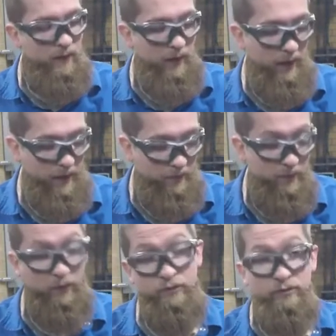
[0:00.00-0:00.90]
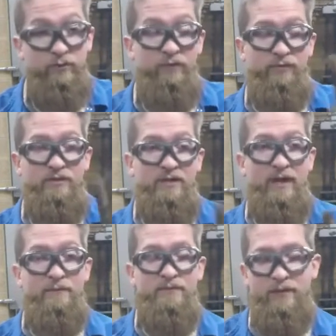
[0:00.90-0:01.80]
There are two different
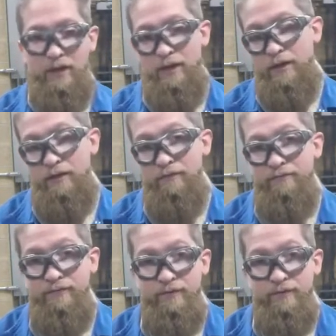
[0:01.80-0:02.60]
types of